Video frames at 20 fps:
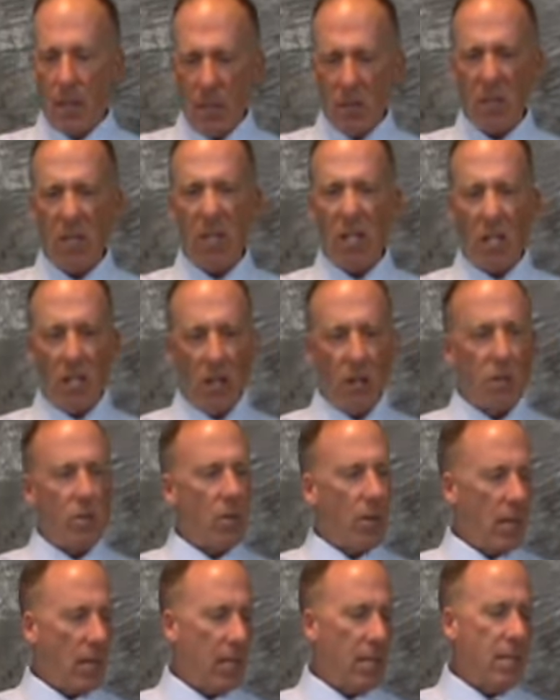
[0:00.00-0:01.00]
let's get a little
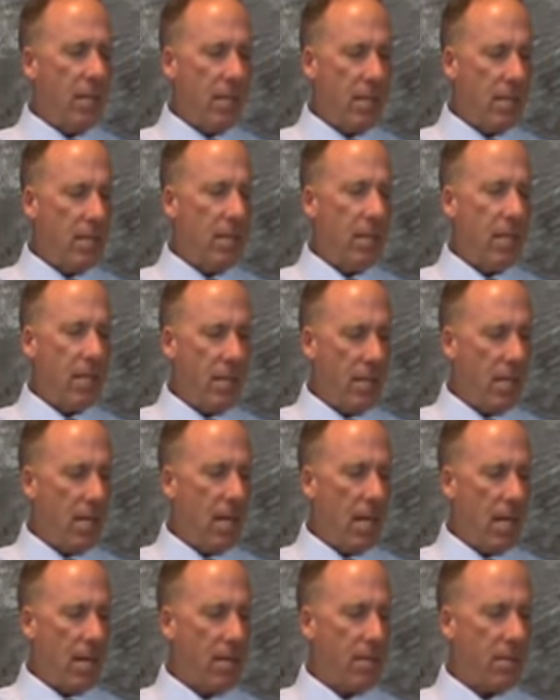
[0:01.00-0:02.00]
tricky. DC,
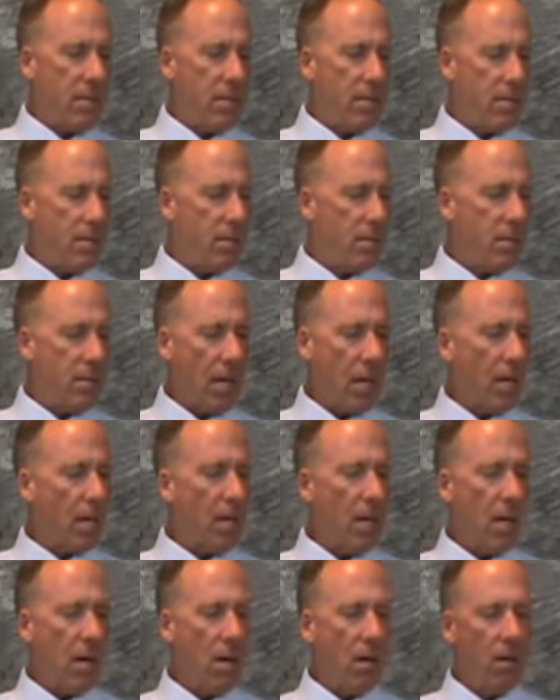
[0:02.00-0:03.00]
DS,
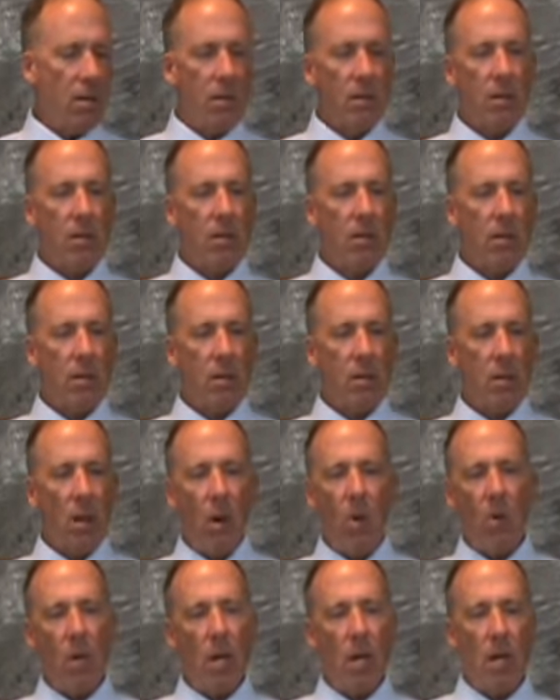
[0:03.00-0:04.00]
segno,
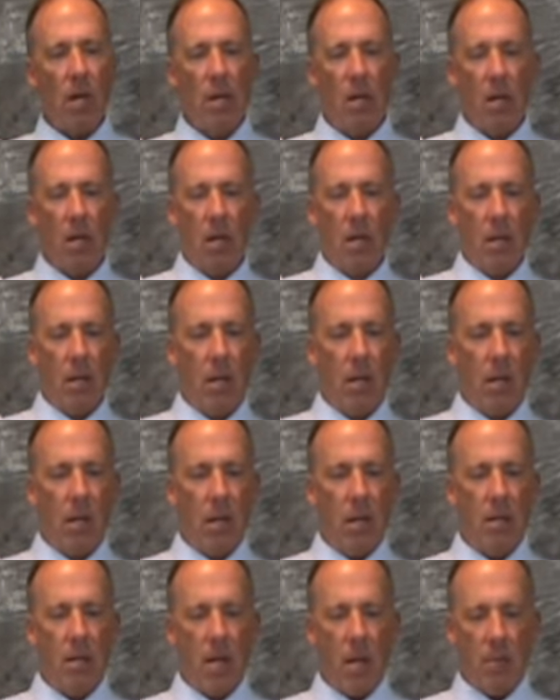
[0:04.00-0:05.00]
coda.
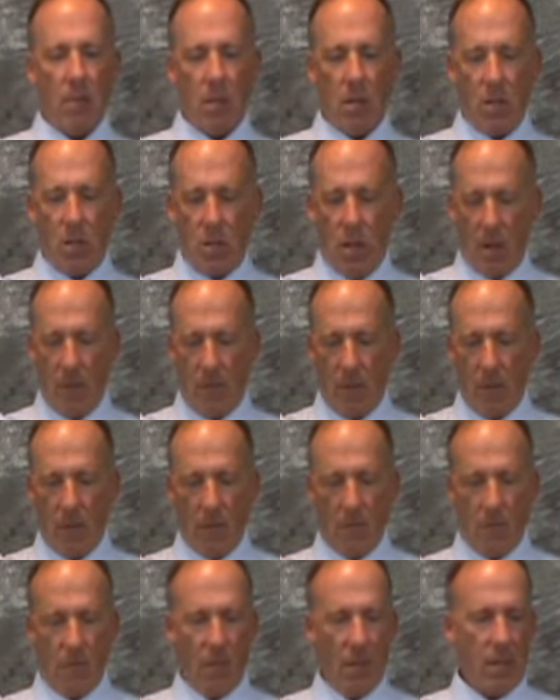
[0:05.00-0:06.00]
This helps you jump
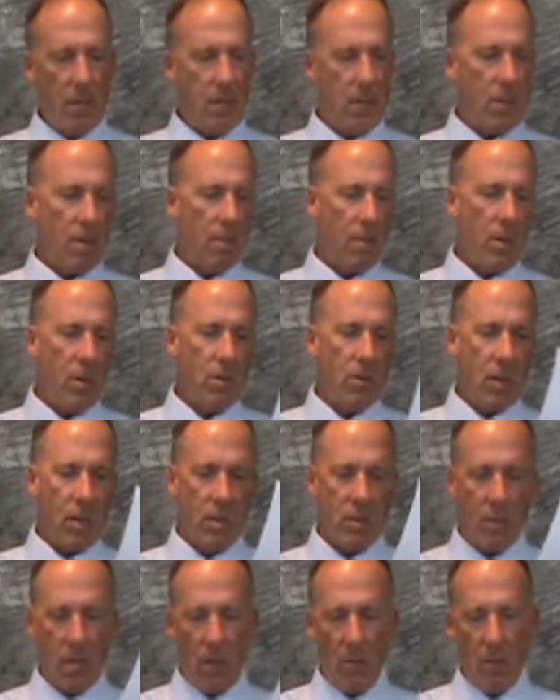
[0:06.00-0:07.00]
in pieces of
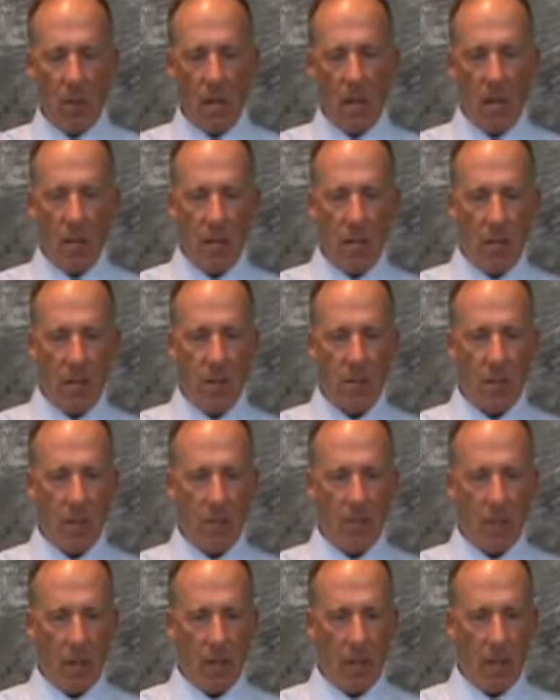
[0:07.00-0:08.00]
music and say, well, I like
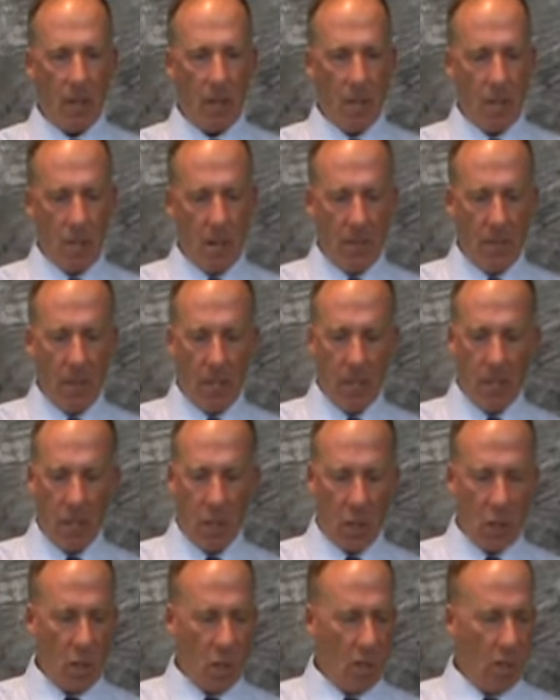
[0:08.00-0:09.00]
jumping. Jumping
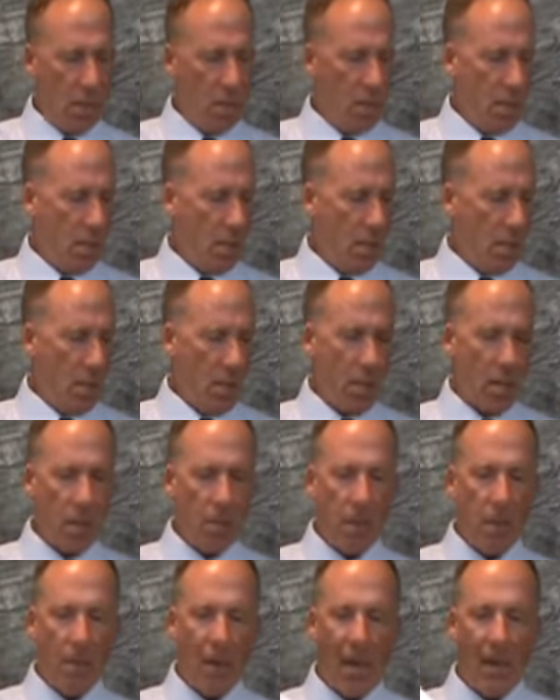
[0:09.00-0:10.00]
isn't good. It
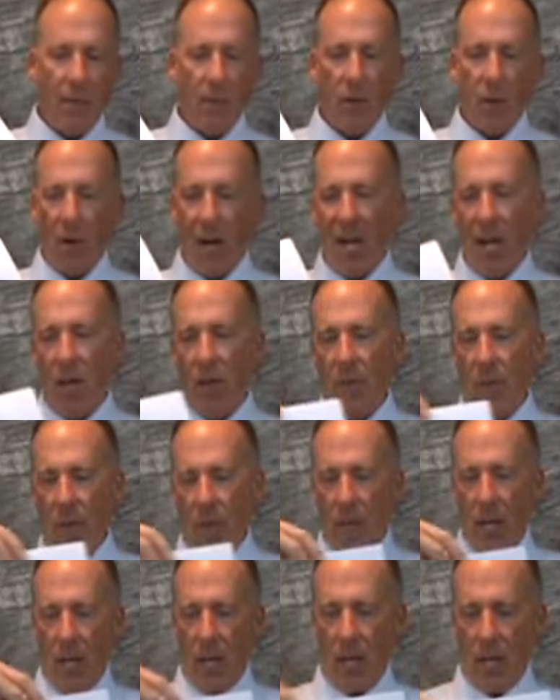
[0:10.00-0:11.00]
can be bad for your health, I
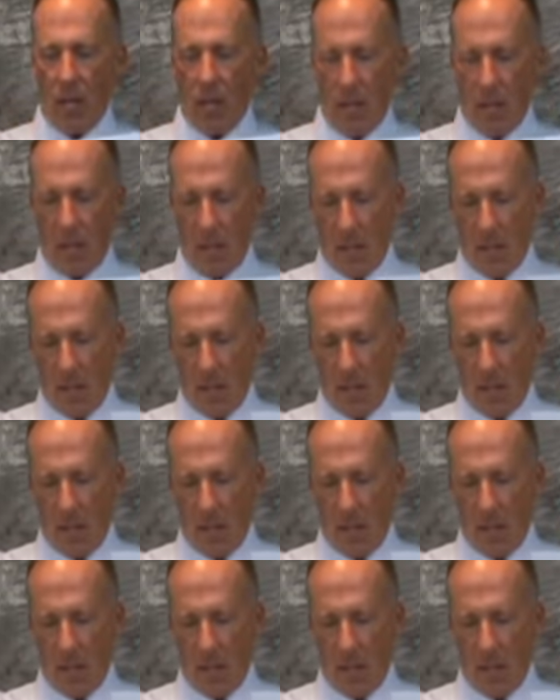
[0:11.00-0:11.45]
think.